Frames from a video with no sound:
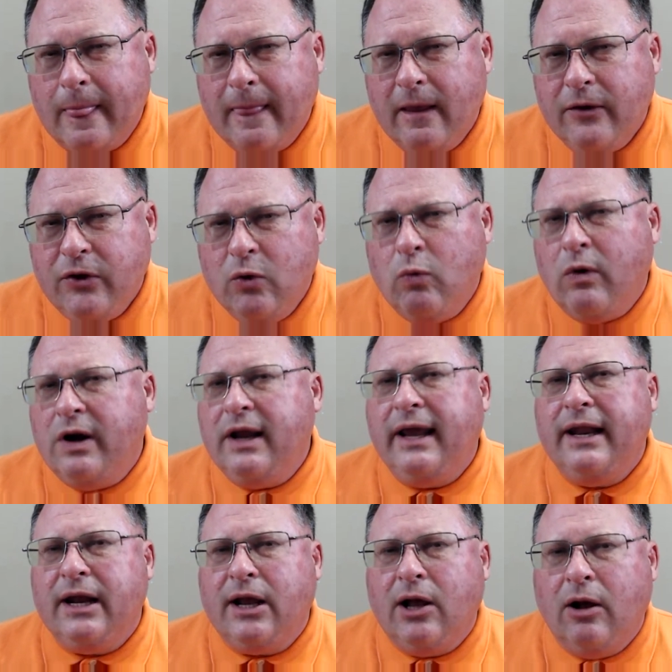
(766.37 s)
You want to get a
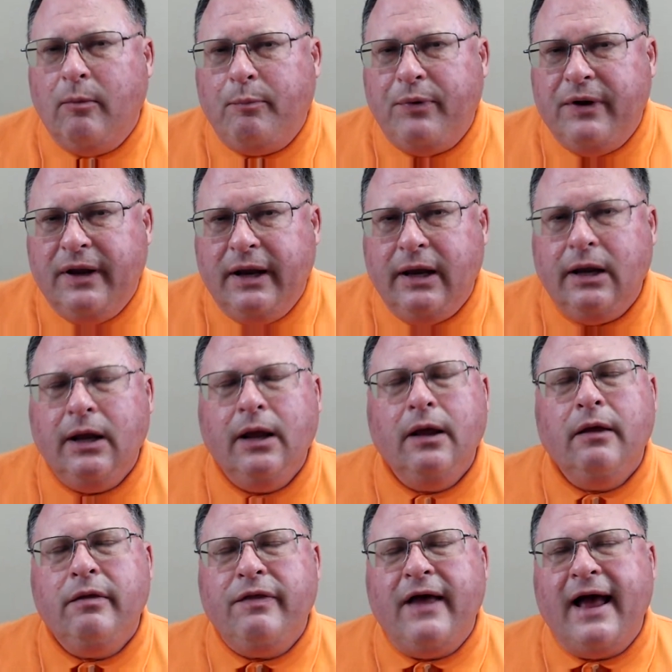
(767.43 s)
company
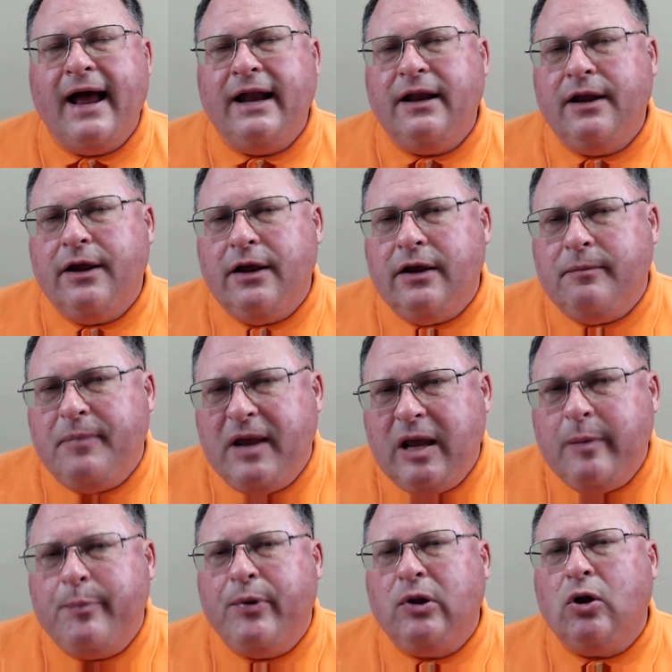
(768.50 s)
that
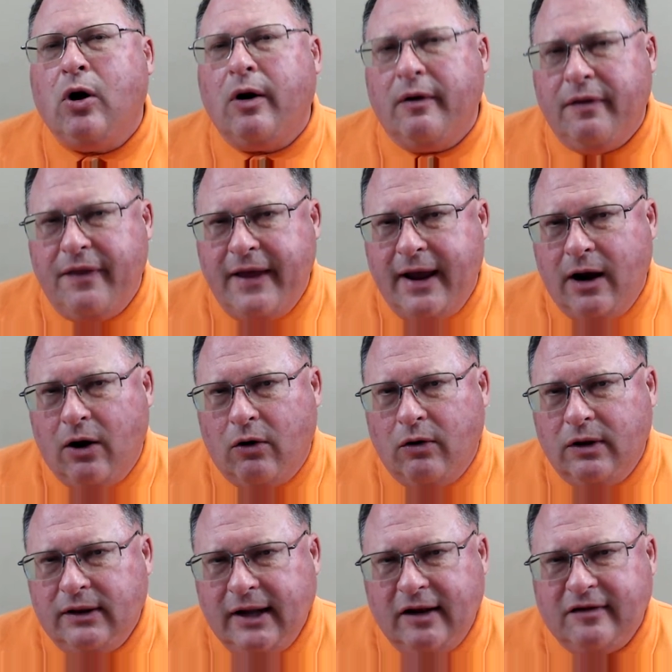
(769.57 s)
people are there.
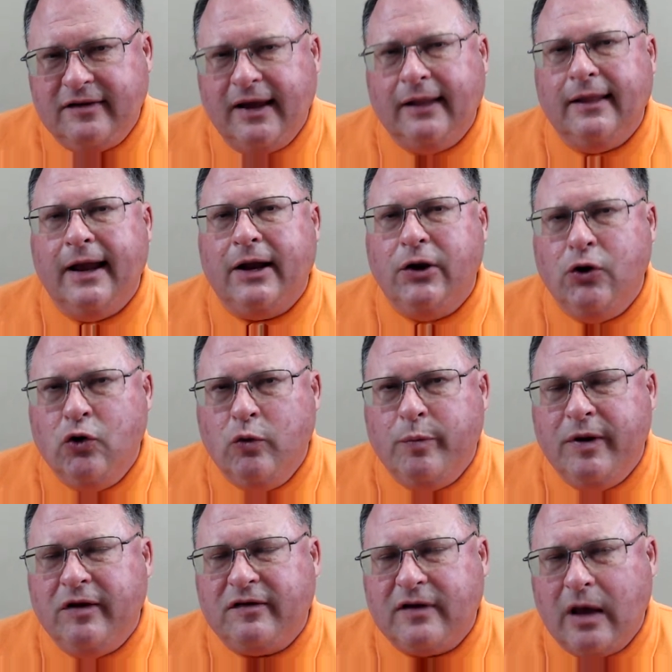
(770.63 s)
That's not like
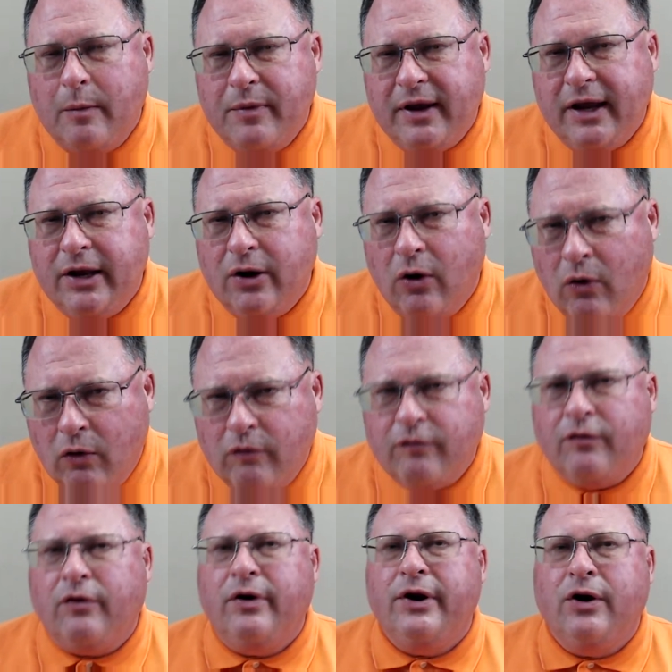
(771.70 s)
newbies coming in
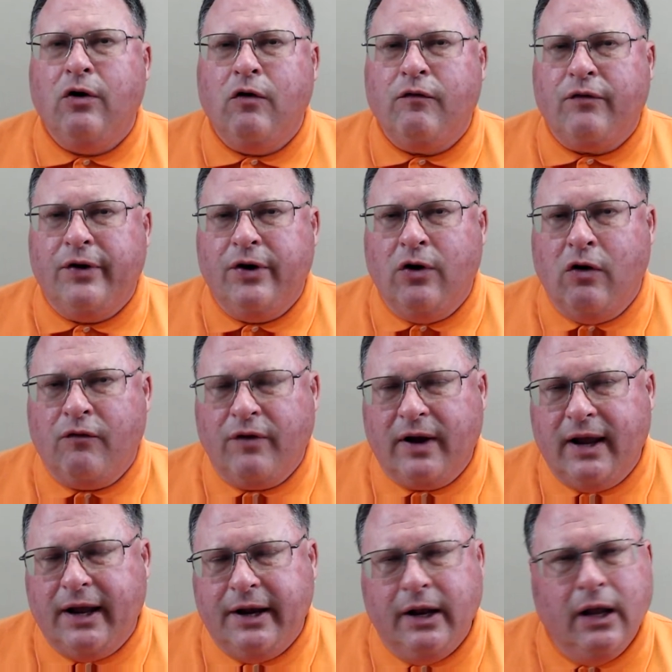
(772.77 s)
over and over and over
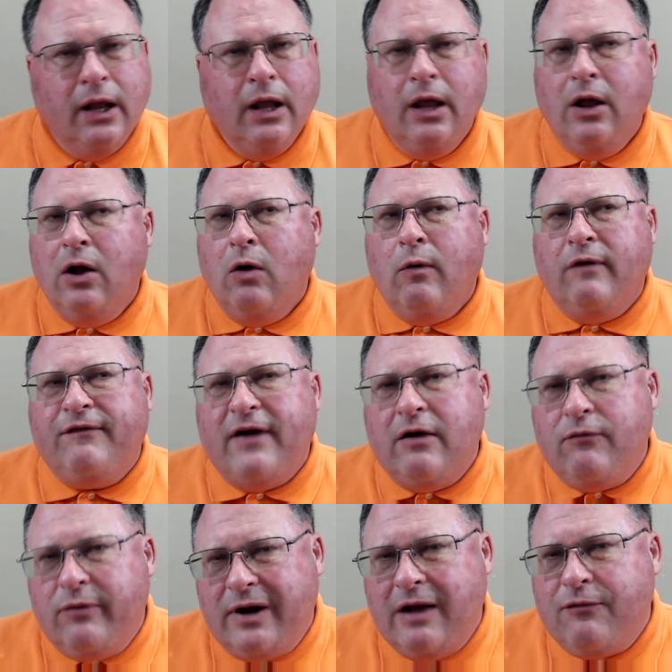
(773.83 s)
again. Well,
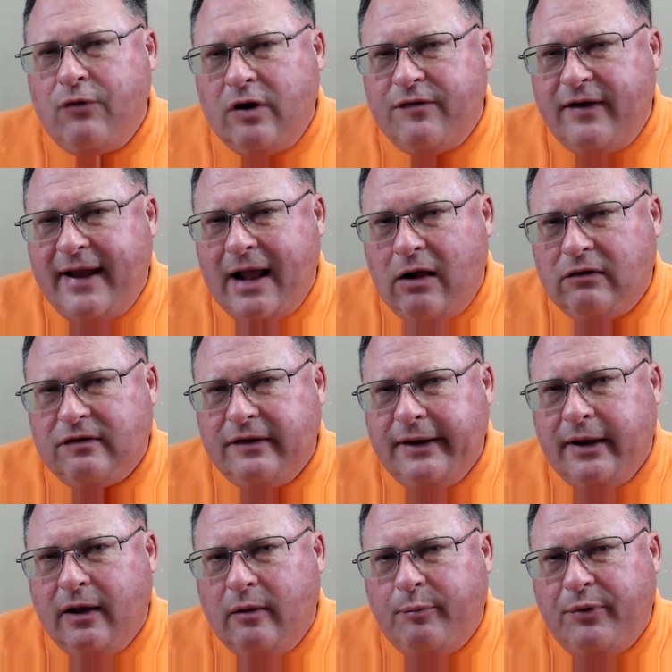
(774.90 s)
when I've worked for counseling
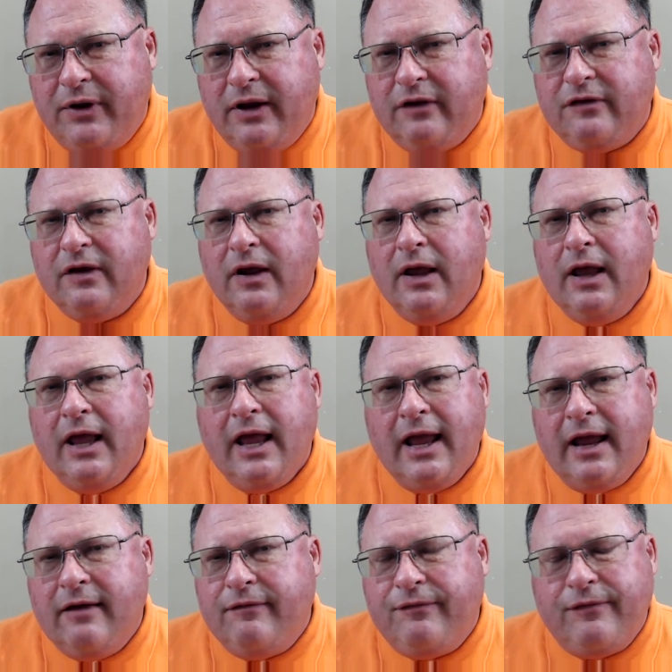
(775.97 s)
companies,
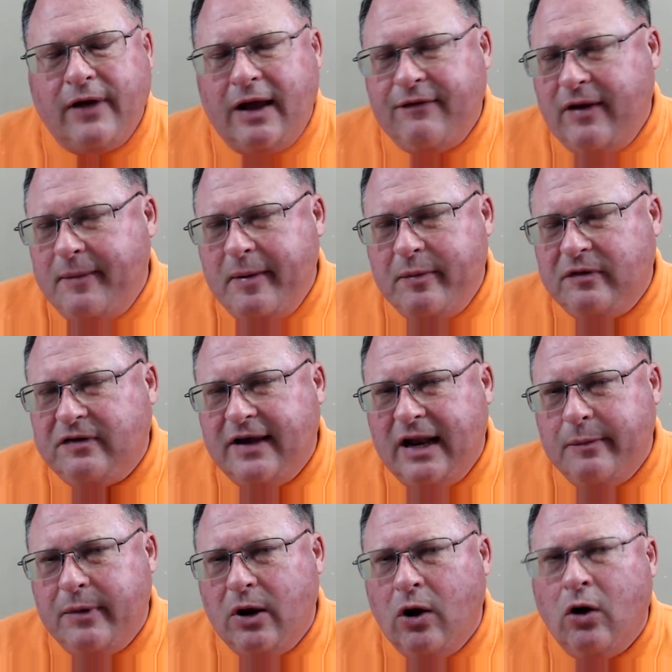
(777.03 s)
if I've had people say to
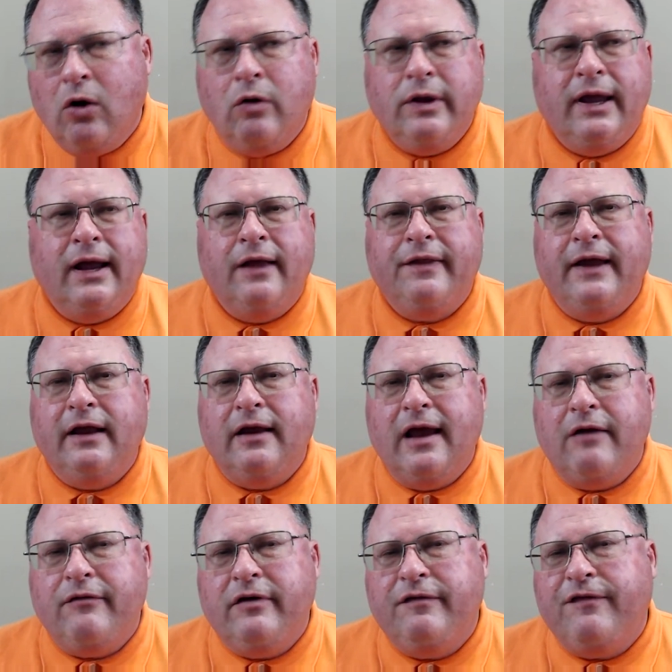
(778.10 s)
me, "Oh yeah,
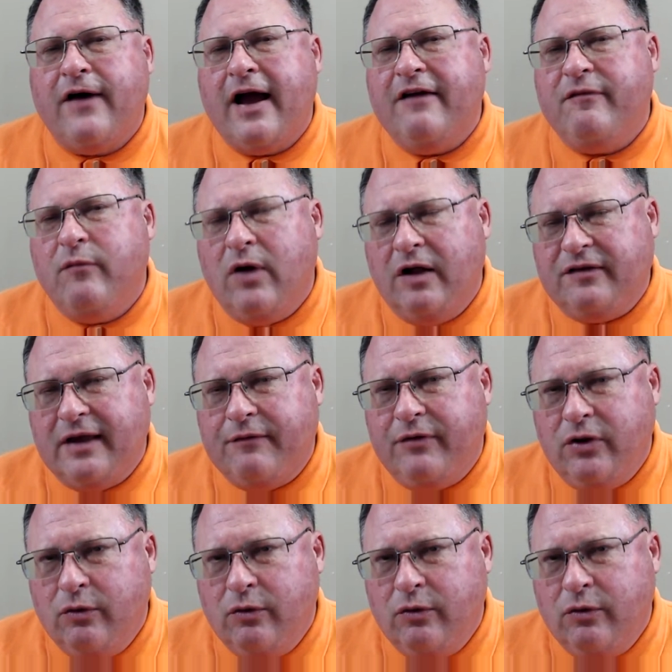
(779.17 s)
every 5 months I have a new